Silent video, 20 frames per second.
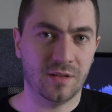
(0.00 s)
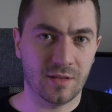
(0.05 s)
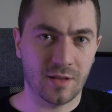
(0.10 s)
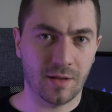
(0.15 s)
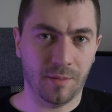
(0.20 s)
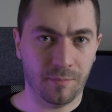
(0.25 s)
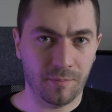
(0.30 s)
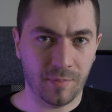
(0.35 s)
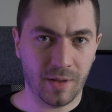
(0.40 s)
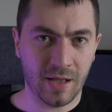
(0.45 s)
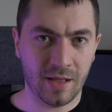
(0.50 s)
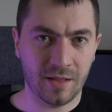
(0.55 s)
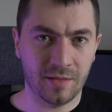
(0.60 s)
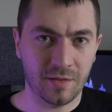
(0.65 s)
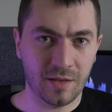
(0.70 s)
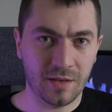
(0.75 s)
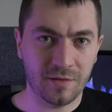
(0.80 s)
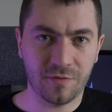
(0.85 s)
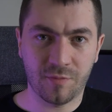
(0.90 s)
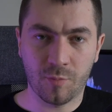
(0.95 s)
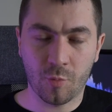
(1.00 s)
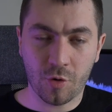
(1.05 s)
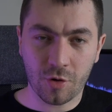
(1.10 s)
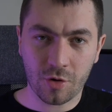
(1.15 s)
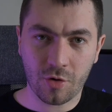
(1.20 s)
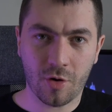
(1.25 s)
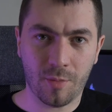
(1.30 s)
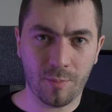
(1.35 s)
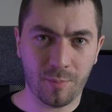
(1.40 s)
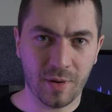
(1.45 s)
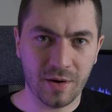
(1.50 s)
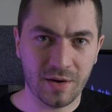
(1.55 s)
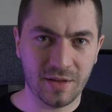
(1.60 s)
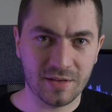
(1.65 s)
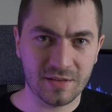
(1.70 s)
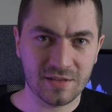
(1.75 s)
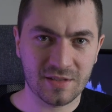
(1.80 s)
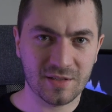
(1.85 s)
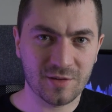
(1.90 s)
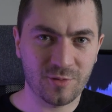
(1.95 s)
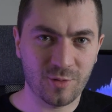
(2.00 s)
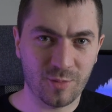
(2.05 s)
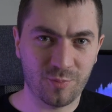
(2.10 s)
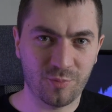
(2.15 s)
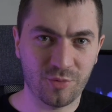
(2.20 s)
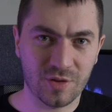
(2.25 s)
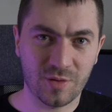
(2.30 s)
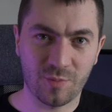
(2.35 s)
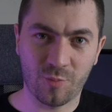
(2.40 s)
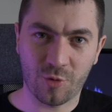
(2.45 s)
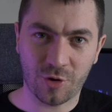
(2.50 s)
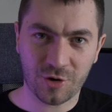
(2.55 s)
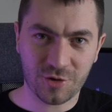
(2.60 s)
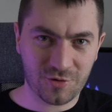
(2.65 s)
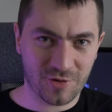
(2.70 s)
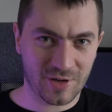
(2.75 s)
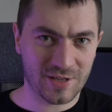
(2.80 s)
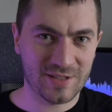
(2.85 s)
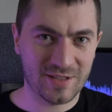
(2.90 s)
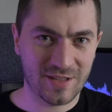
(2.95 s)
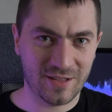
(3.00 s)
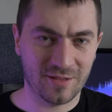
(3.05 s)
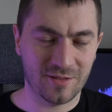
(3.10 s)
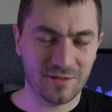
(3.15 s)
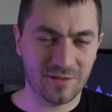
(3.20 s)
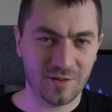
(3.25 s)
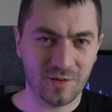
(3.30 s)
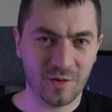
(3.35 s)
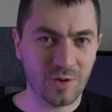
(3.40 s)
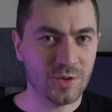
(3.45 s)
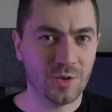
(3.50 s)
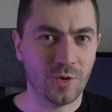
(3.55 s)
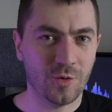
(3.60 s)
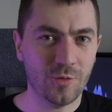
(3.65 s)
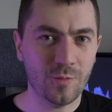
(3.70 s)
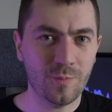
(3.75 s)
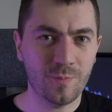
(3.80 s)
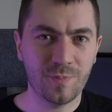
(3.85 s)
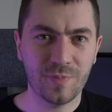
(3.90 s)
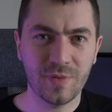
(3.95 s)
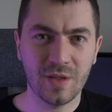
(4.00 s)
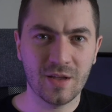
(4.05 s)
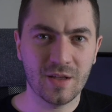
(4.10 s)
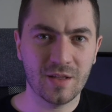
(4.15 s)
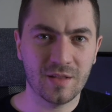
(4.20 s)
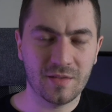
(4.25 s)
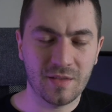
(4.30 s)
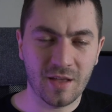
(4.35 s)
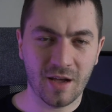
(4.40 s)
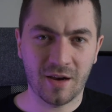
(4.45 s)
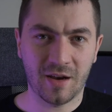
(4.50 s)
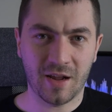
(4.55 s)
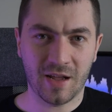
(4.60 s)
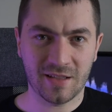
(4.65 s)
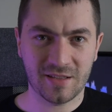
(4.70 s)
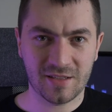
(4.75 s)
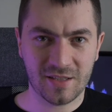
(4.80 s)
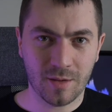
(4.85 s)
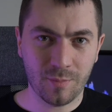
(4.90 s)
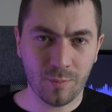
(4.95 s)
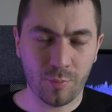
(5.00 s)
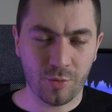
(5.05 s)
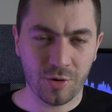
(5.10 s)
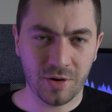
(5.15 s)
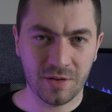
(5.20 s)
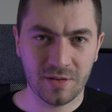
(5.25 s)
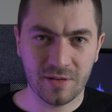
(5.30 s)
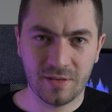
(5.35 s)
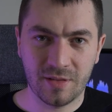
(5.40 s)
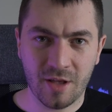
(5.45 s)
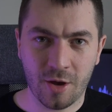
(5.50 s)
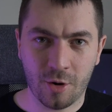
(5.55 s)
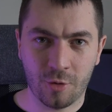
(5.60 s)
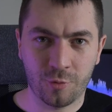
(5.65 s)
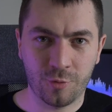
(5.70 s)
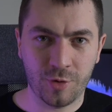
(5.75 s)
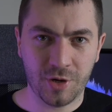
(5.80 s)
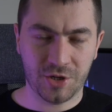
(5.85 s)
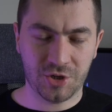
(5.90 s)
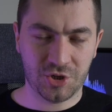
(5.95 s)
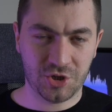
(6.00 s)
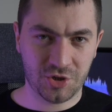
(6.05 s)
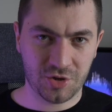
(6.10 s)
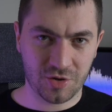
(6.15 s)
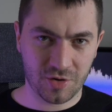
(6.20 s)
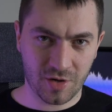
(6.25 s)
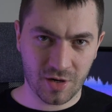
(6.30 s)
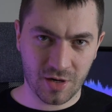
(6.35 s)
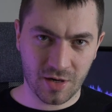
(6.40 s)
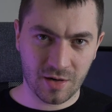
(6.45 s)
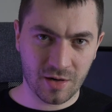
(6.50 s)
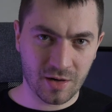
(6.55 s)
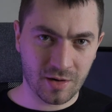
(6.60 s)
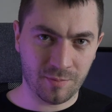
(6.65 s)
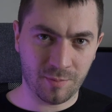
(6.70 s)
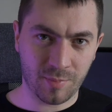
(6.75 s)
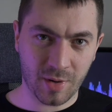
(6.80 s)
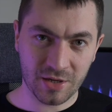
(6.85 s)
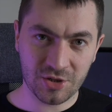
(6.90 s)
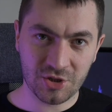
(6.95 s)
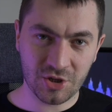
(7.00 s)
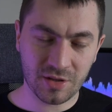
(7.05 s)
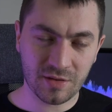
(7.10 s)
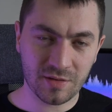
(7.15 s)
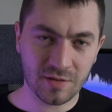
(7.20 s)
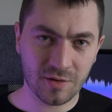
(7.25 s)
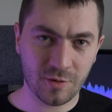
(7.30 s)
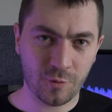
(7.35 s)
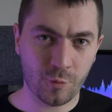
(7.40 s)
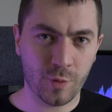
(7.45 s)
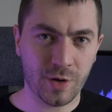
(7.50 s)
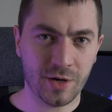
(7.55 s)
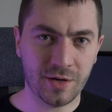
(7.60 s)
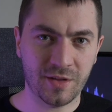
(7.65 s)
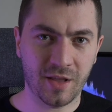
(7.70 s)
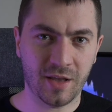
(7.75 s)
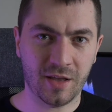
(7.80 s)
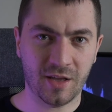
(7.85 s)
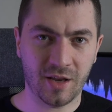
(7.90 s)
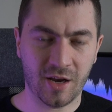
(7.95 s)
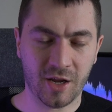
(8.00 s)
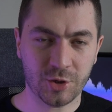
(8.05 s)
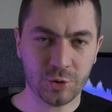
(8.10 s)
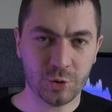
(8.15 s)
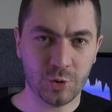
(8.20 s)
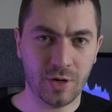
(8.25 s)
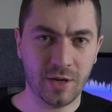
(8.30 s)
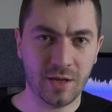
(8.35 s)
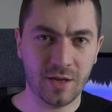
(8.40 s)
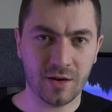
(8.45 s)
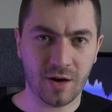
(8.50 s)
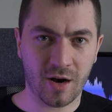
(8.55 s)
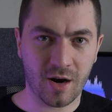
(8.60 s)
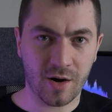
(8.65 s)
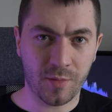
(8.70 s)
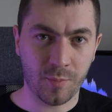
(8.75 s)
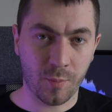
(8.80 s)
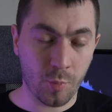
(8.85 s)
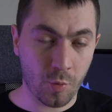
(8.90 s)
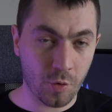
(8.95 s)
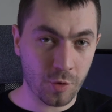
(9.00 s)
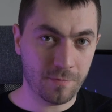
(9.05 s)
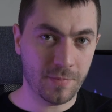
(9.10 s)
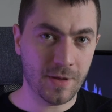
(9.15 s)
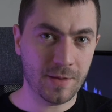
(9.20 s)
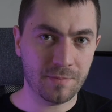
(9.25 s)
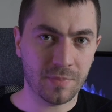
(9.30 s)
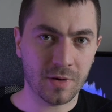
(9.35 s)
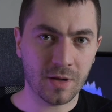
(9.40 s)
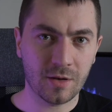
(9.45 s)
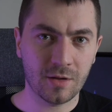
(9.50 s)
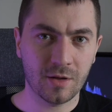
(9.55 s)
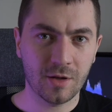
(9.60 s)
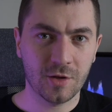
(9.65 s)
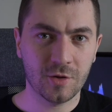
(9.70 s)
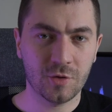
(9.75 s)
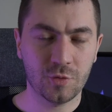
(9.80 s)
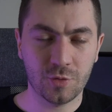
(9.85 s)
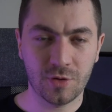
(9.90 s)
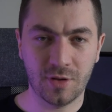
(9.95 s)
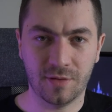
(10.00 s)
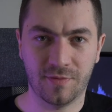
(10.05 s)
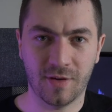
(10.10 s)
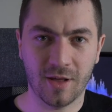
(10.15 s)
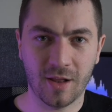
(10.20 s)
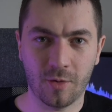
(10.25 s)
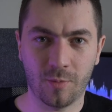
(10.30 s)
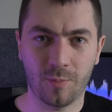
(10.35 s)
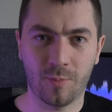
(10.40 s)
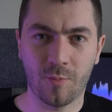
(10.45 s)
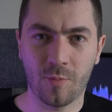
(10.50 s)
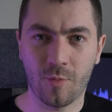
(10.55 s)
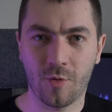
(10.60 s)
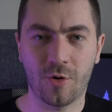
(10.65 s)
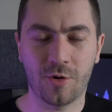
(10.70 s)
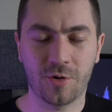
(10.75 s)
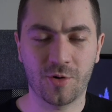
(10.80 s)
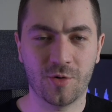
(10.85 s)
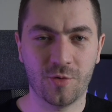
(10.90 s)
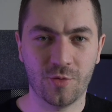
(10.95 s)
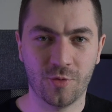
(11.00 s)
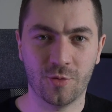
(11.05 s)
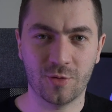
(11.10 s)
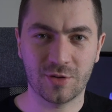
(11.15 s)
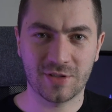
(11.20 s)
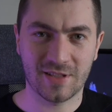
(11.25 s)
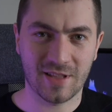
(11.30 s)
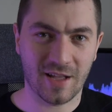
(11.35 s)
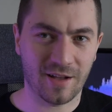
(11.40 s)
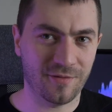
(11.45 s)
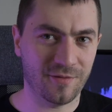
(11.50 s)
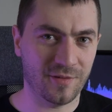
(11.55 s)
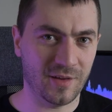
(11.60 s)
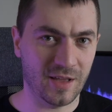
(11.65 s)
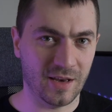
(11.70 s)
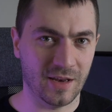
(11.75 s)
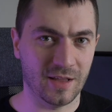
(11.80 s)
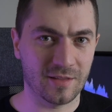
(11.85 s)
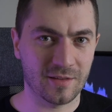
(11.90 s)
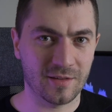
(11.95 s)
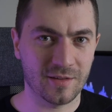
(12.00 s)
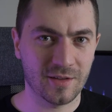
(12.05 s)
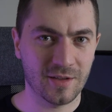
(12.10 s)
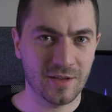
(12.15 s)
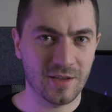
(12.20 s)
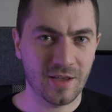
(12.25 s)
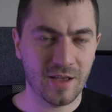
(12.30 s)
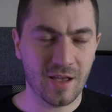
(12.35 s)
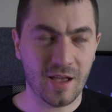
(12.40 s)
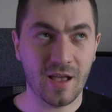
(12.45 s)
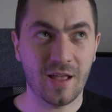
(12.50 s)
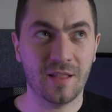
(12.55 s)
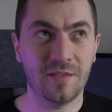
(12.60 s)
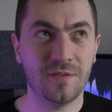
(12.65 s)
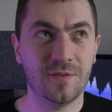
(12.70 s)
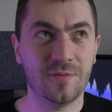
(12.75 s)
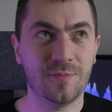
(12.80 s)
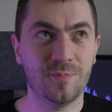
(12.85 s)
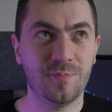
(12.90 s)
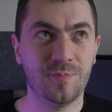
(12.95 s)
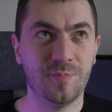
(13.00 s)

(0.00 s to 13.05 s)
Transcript: in them. And if more companies will put more trust in Godot, then at some point they'll reach a budget where they can actually hire more people to develop more cool stuff in it. And